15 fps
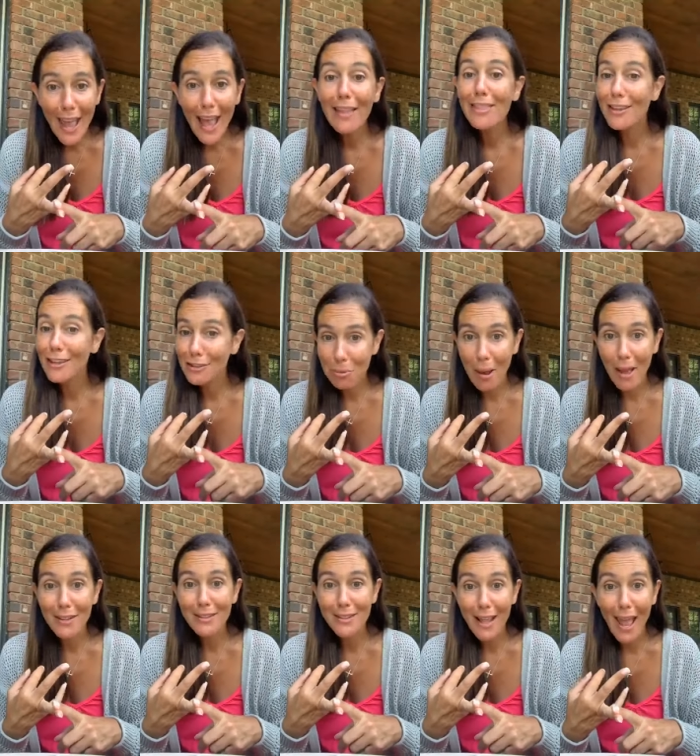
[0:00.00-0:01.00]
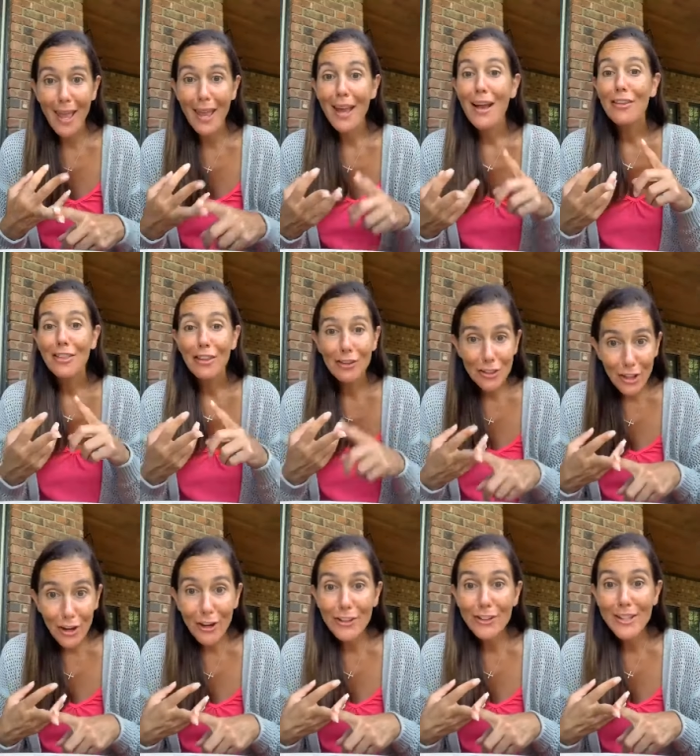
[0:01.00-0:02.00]
and there's Wednesday. There's
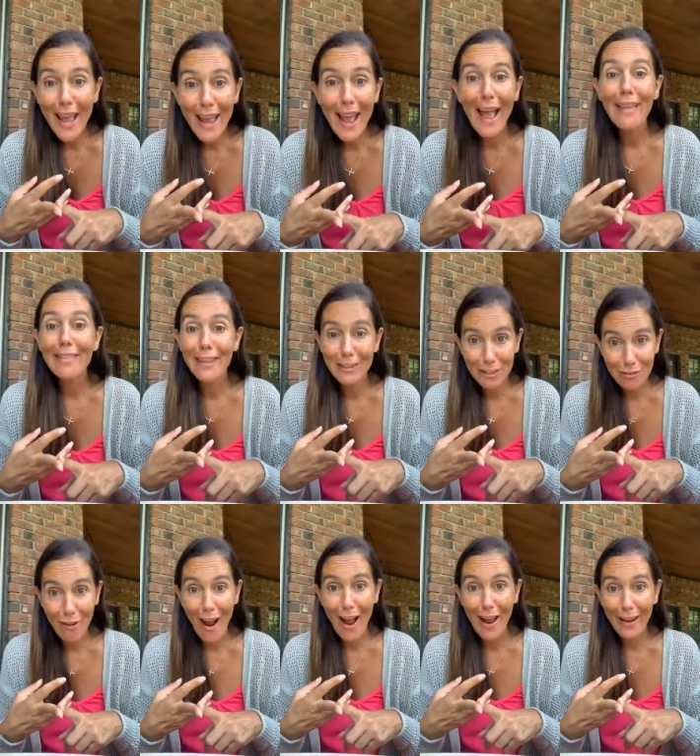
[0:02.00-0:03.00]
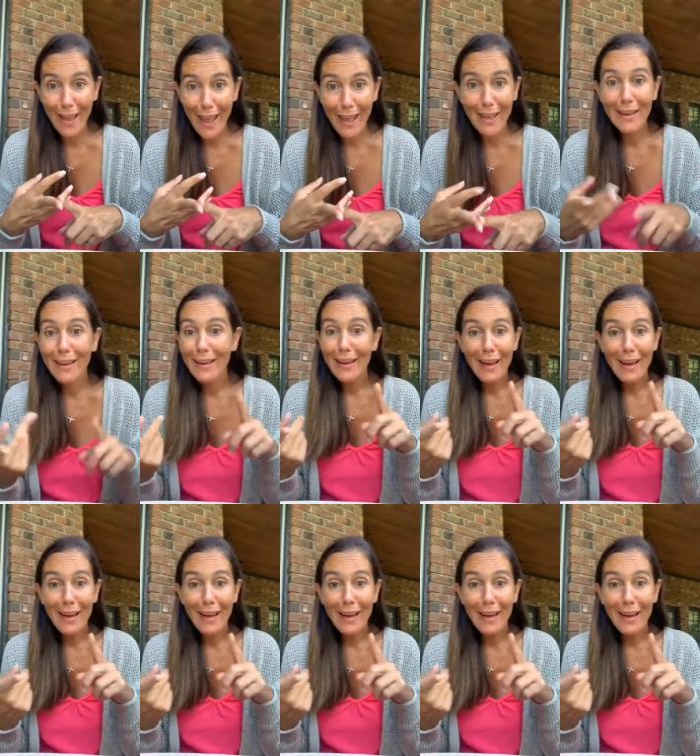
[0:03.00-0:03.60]
Thursday and there's Friday.